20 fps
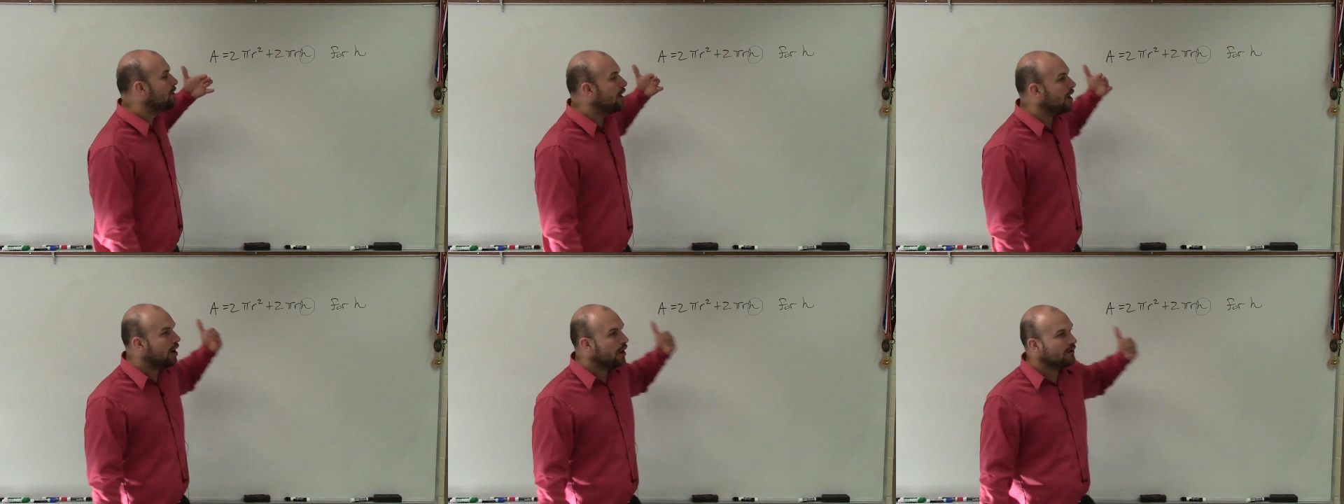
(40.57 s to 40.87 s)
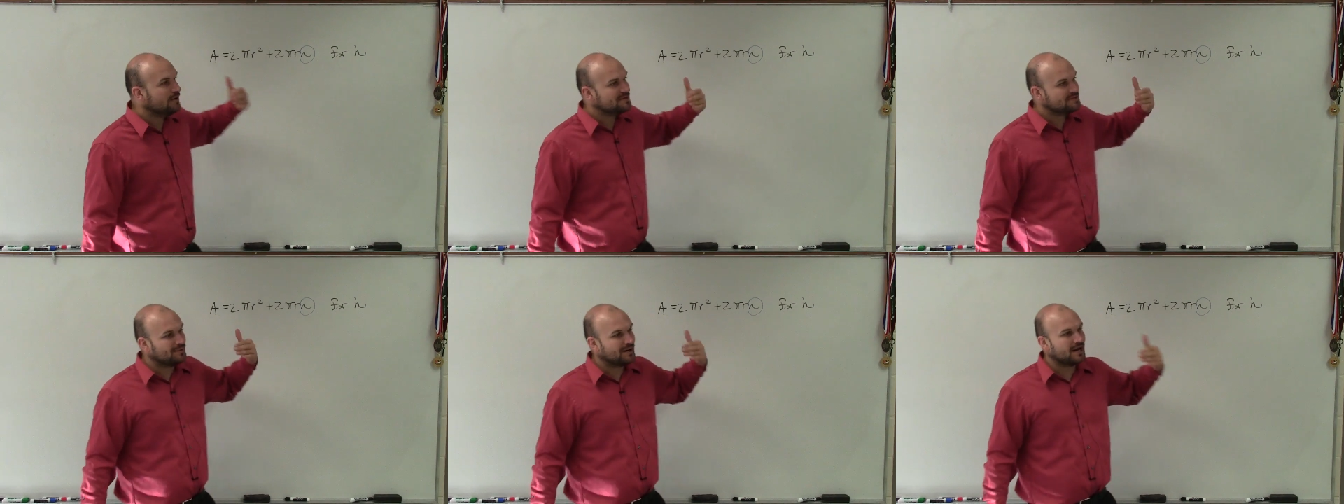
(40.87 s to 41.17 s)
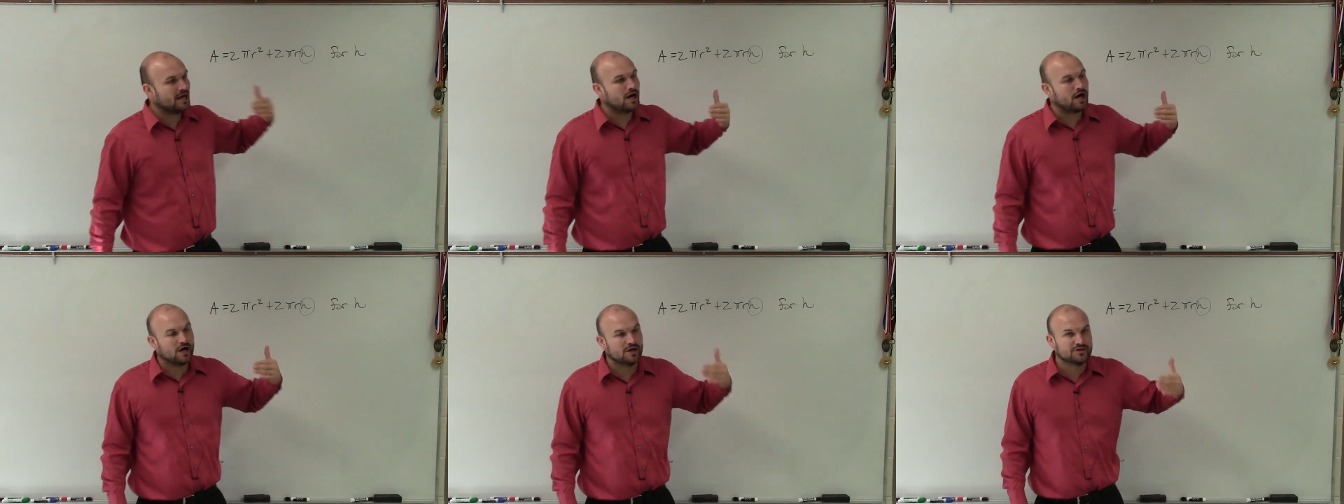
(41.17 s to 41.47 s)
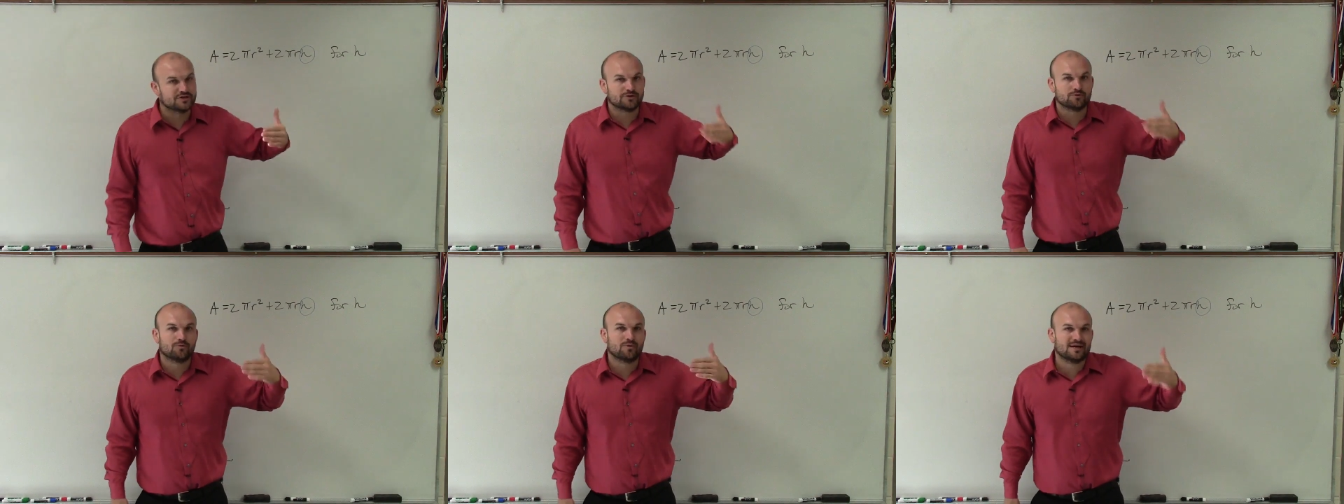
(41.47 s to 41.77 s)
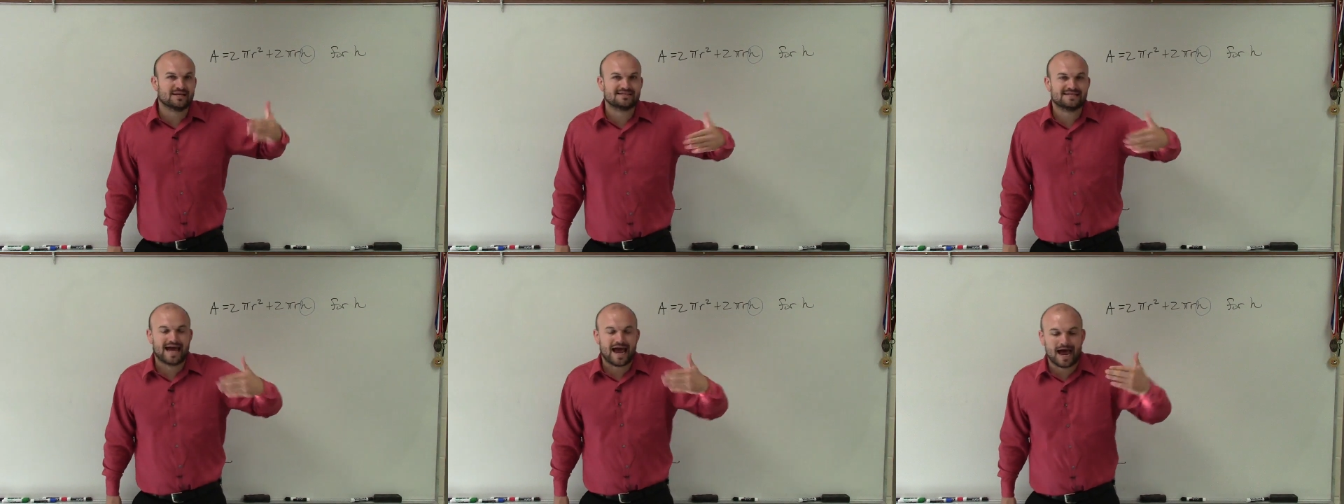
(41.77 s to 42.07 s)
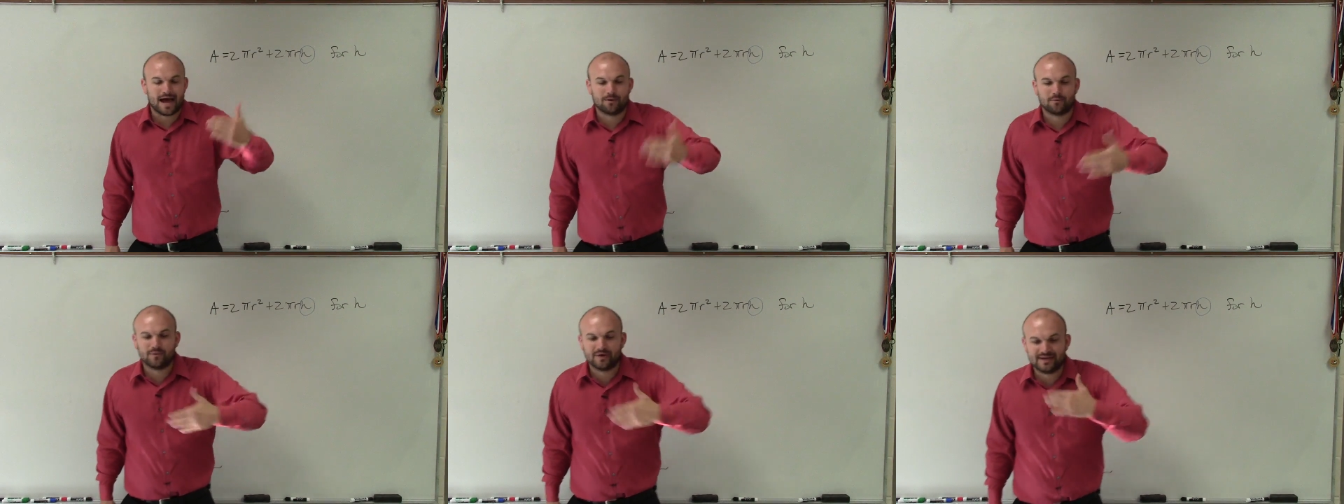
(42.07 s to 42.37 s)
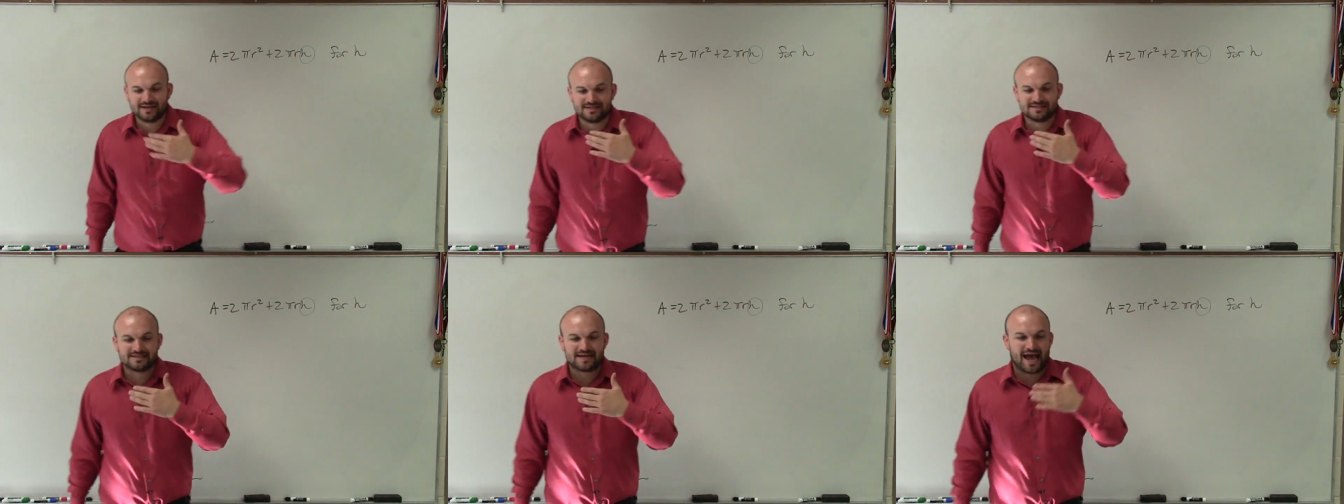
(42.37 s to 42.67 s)
Always want to undo what is, what
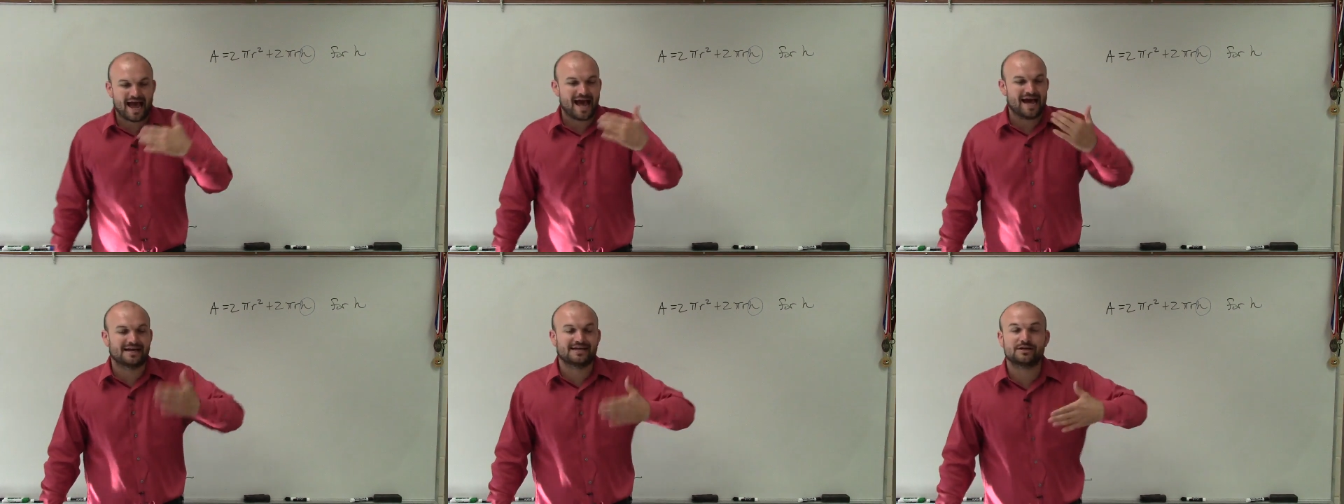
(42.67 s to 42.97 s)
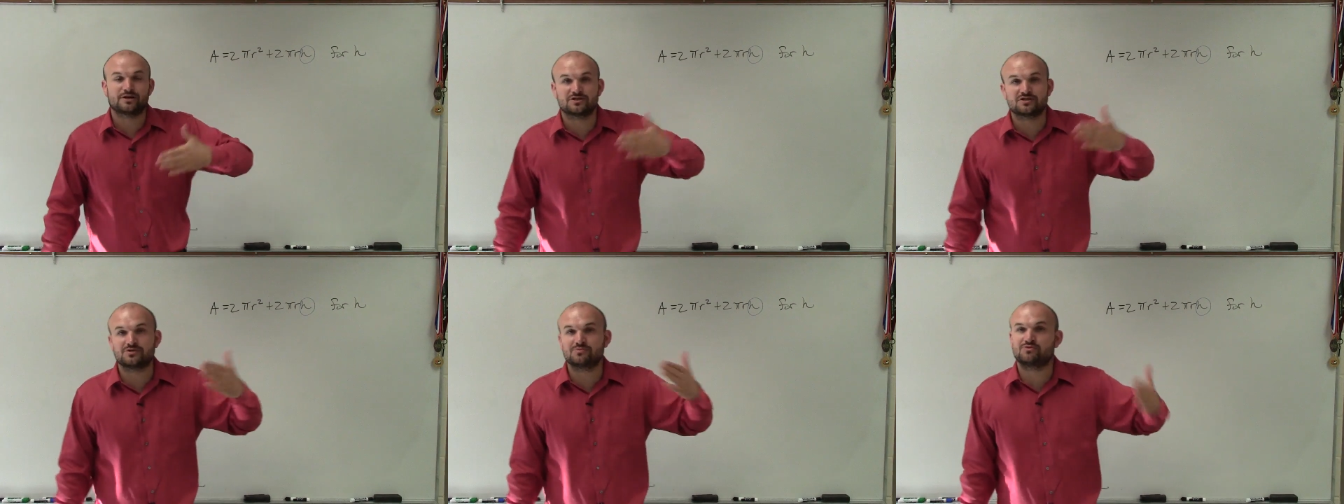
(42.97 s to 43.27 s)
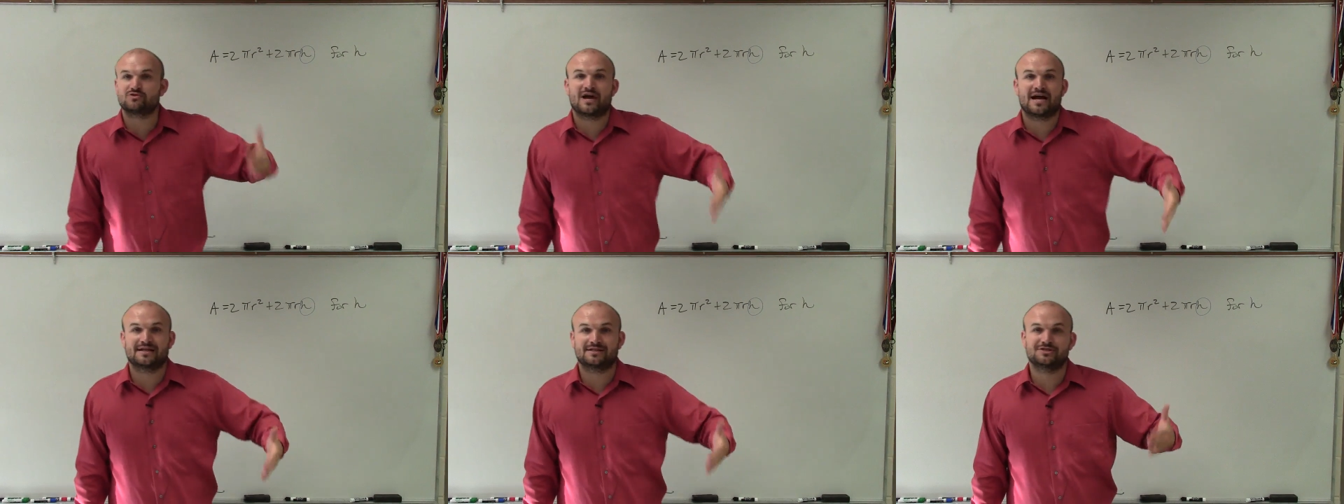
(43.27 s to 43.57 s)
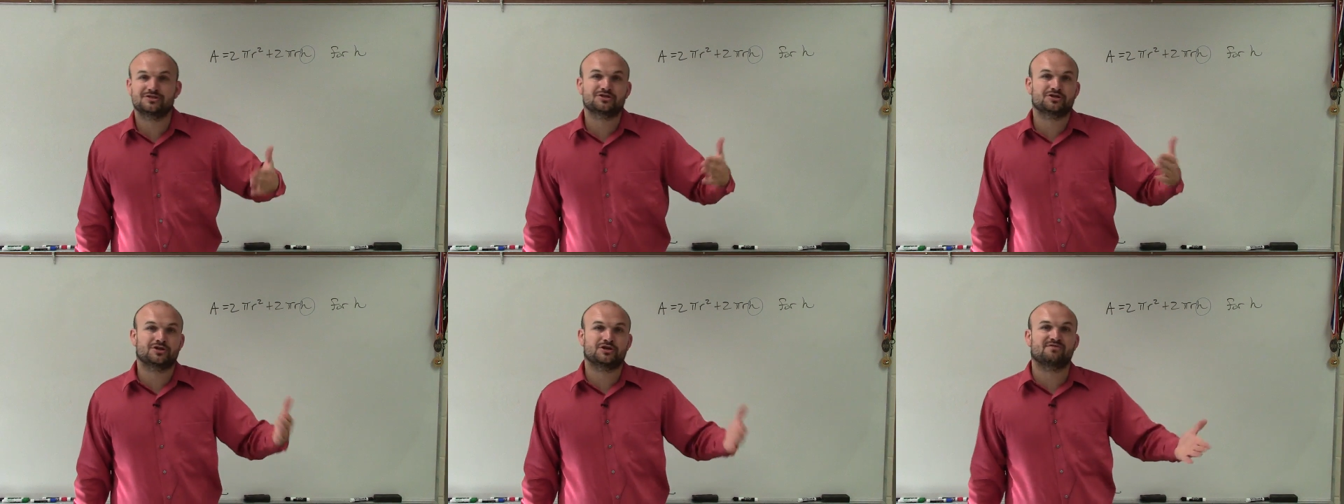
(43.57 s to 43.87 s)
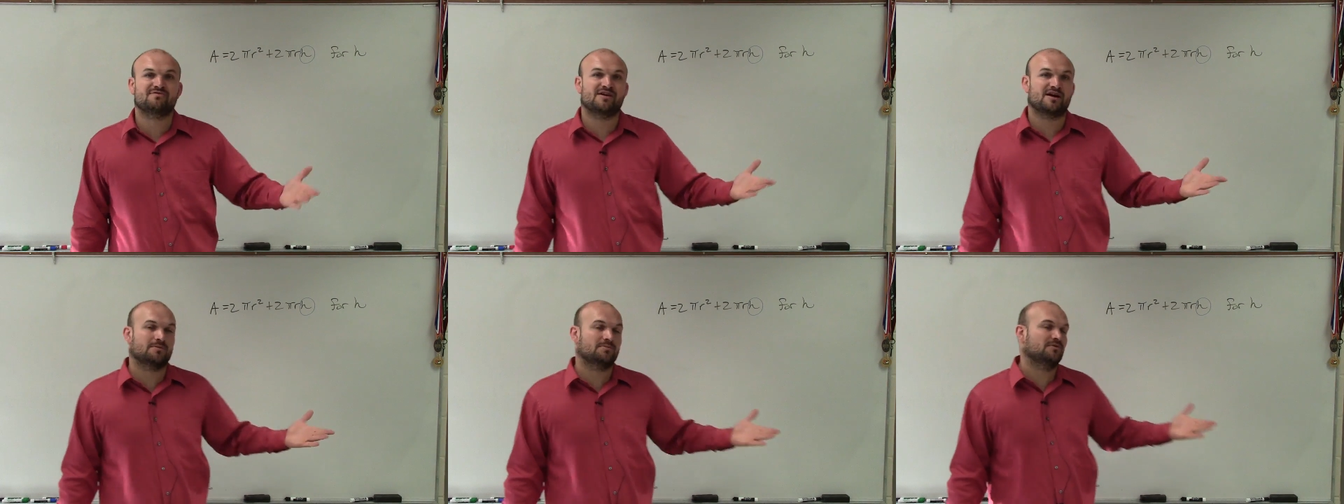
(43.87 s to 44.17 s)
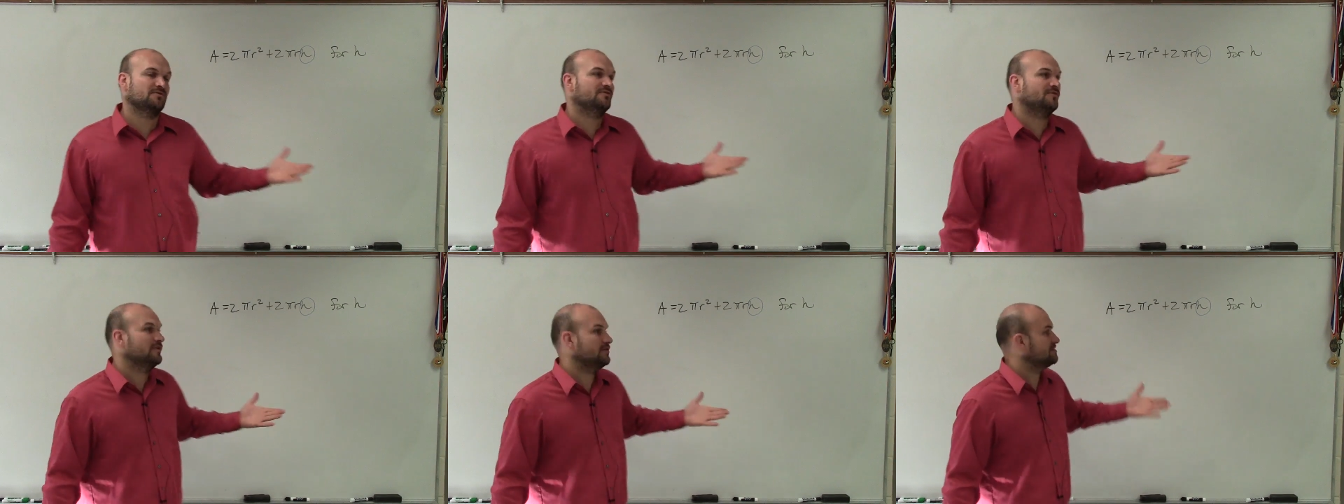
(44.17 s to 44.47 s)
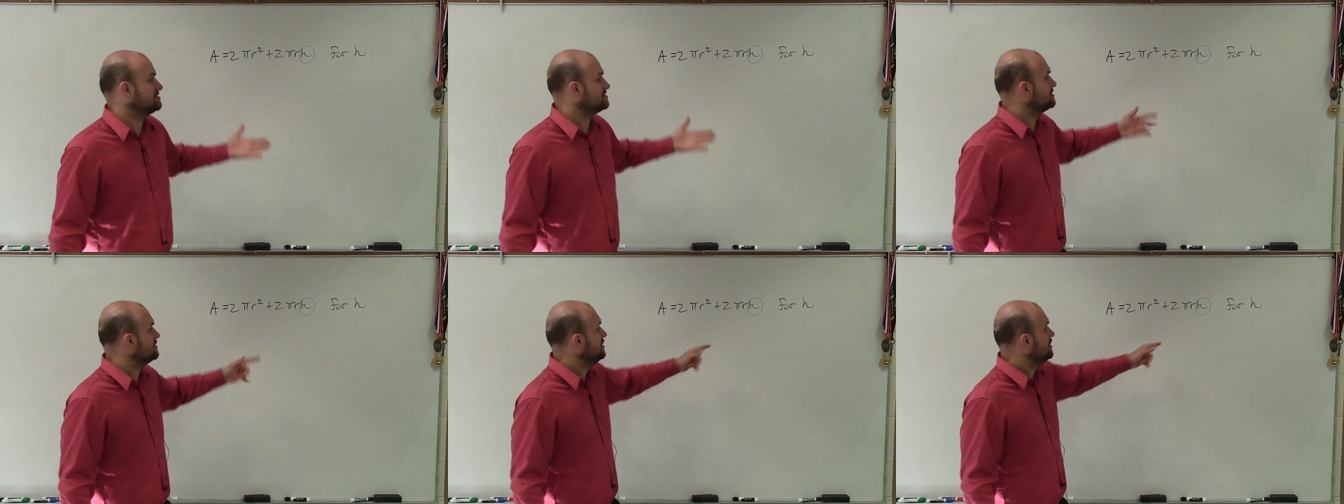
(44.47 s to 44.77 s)
is adding or subtracting to your variable
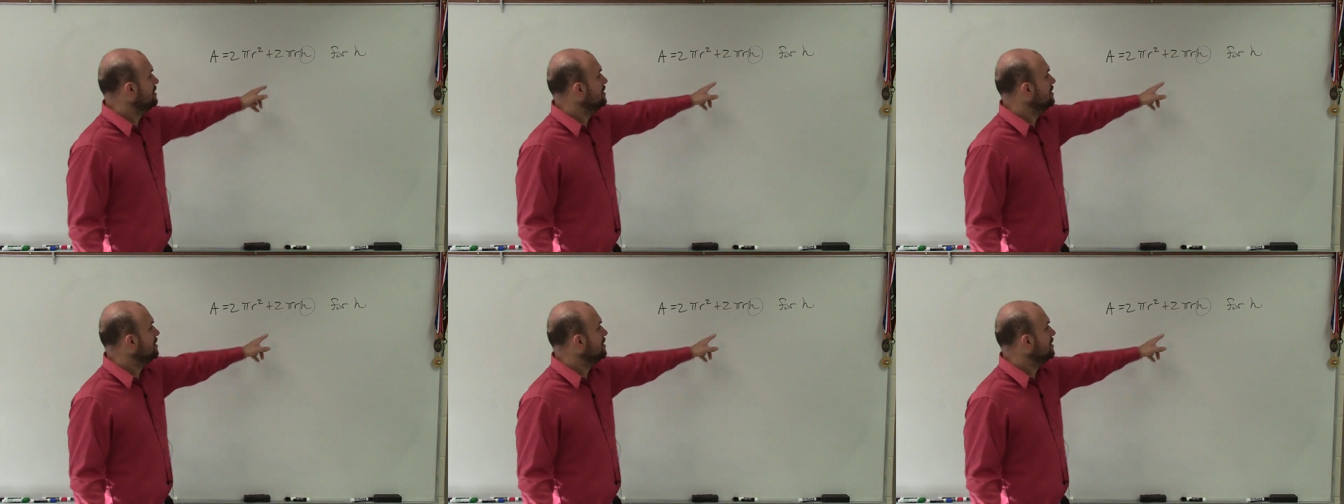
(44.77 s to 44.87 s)
first.